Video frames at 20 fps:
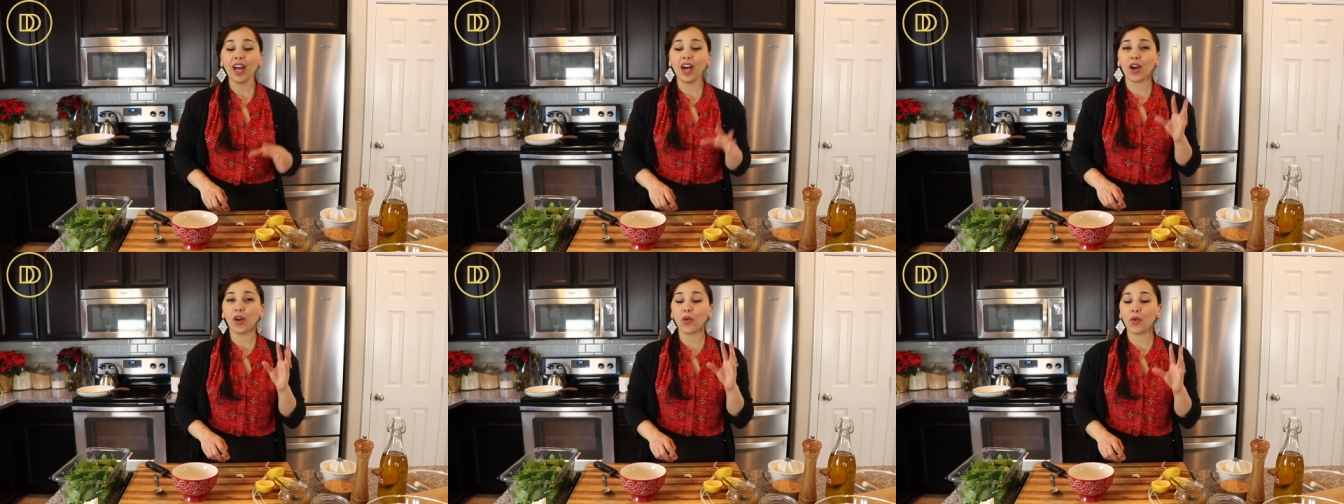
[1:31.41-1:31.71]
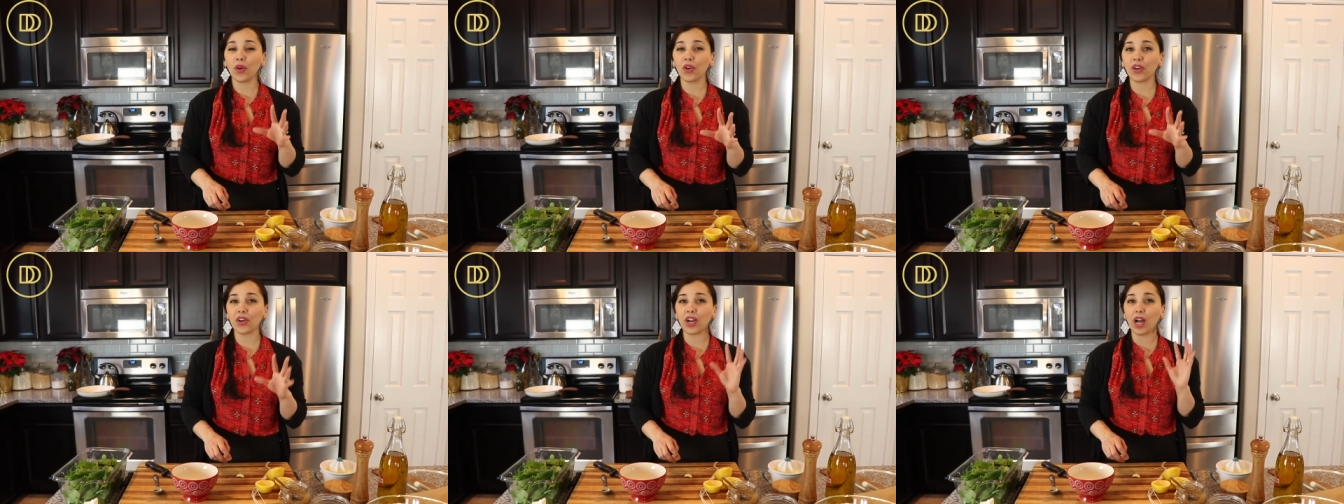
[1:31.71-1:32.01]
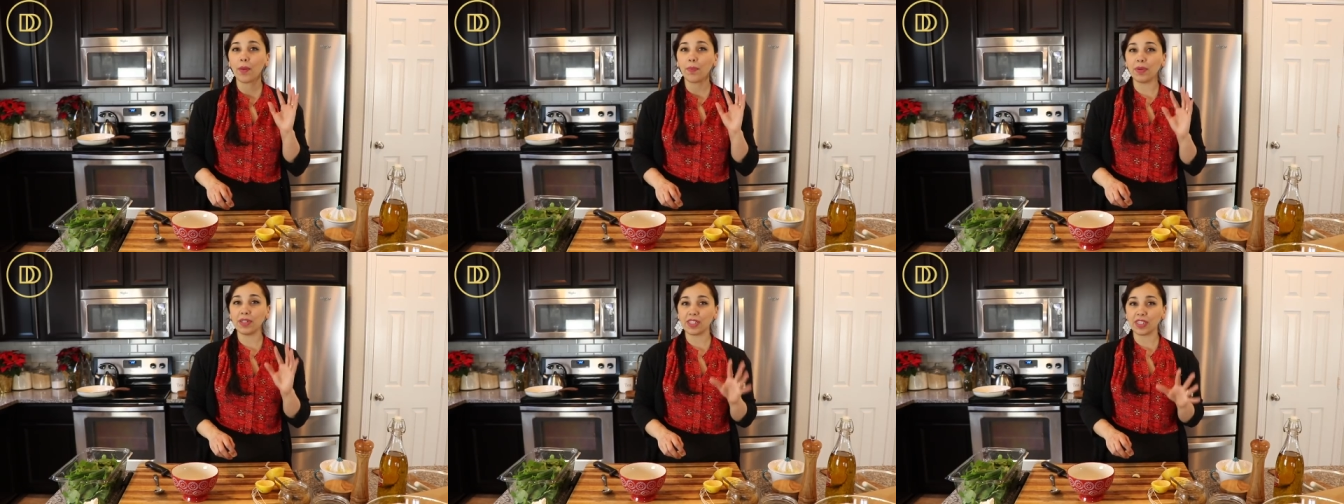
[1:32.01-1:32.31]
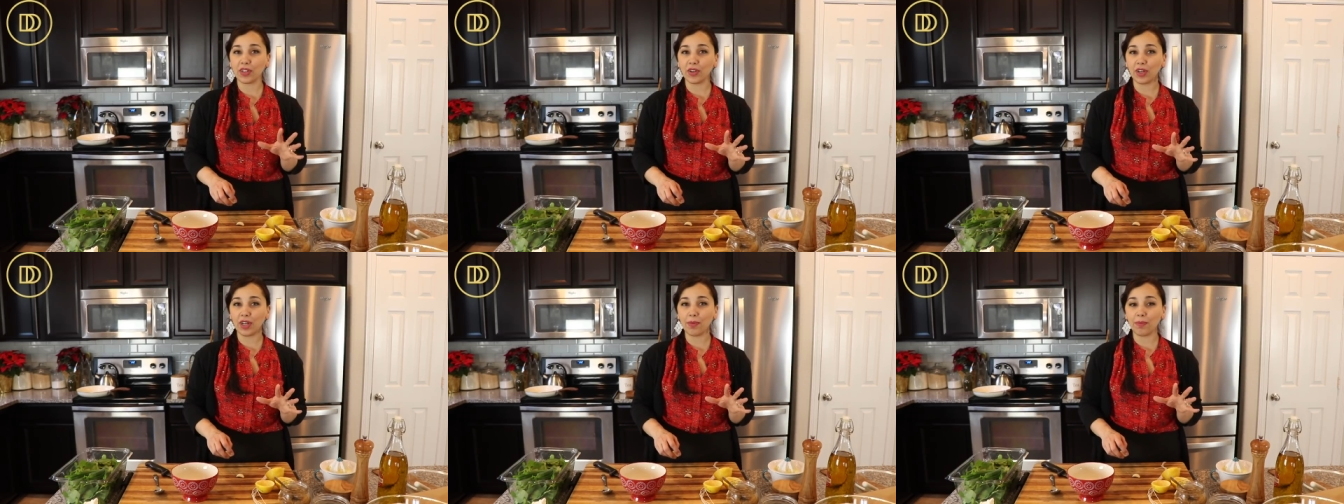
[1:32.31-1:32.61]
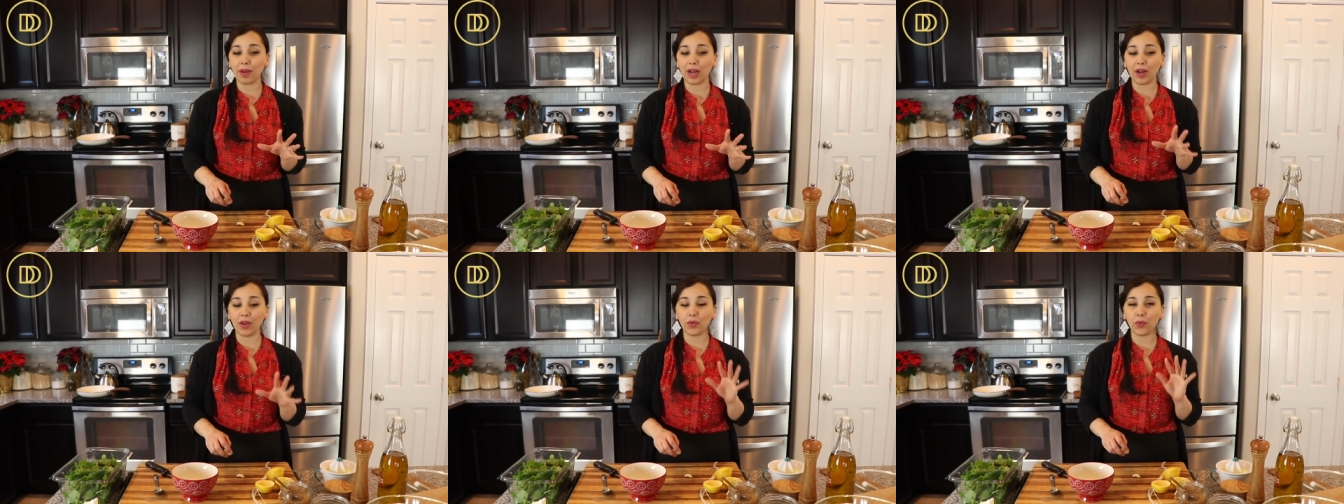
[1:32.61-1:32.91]
A quarter cup is a good
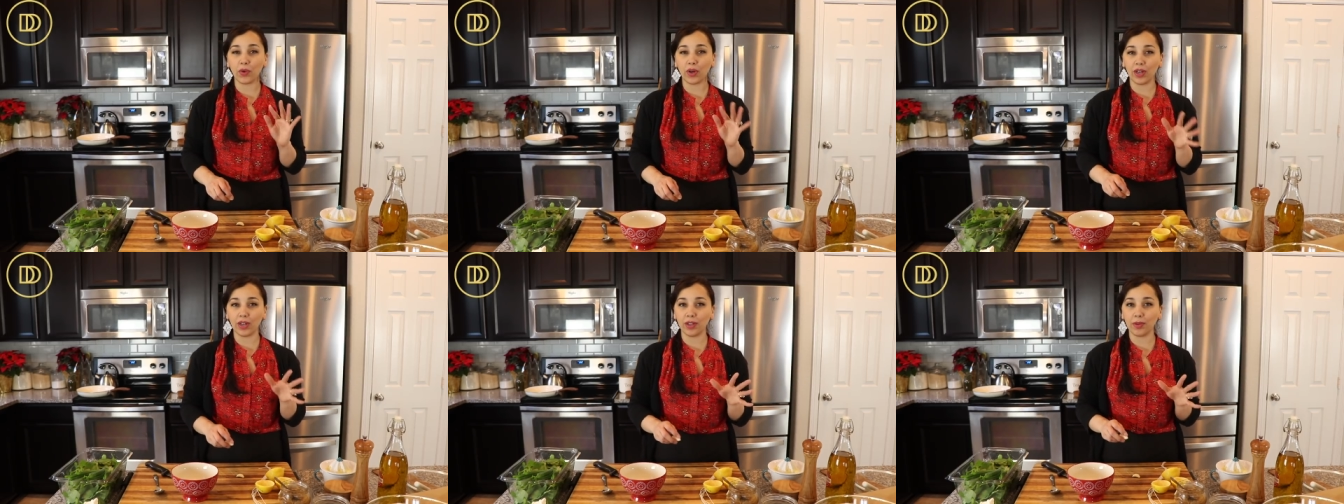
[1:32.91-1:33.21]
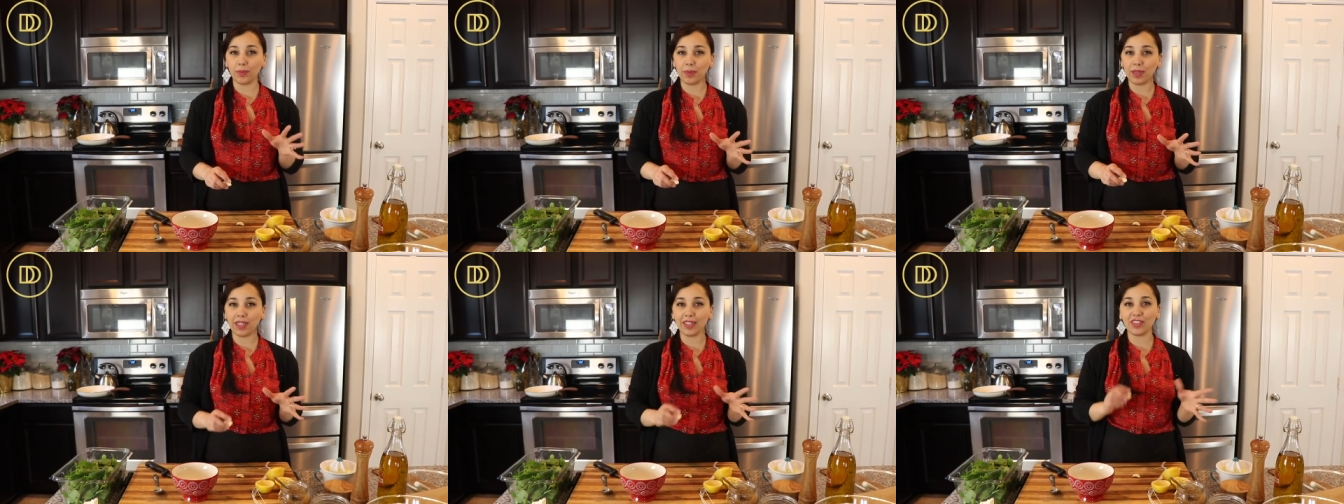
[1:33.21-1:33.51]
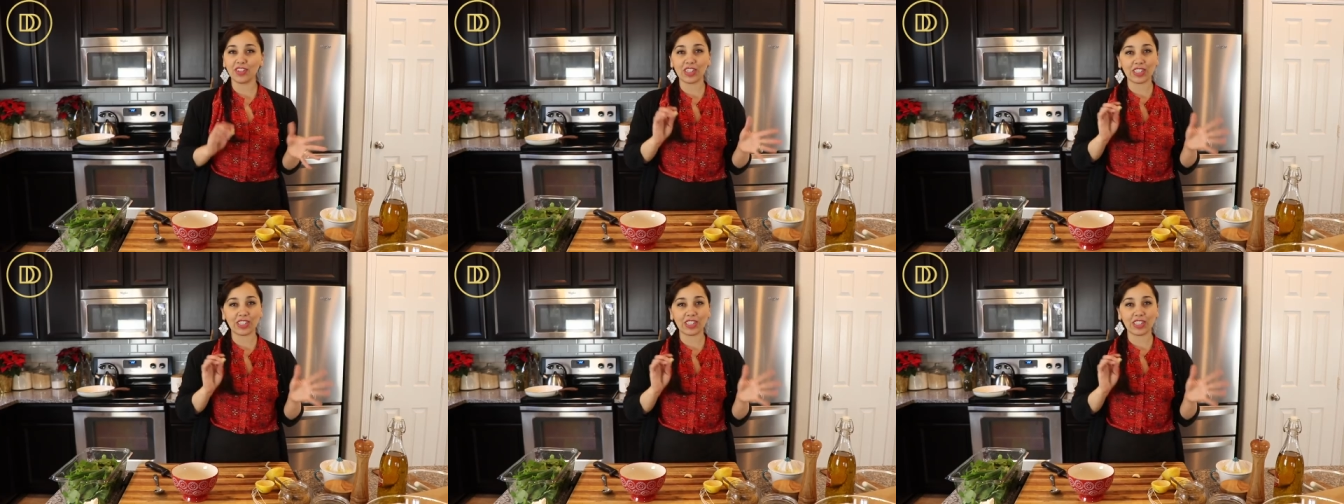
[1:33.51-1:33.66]
amount where it'll be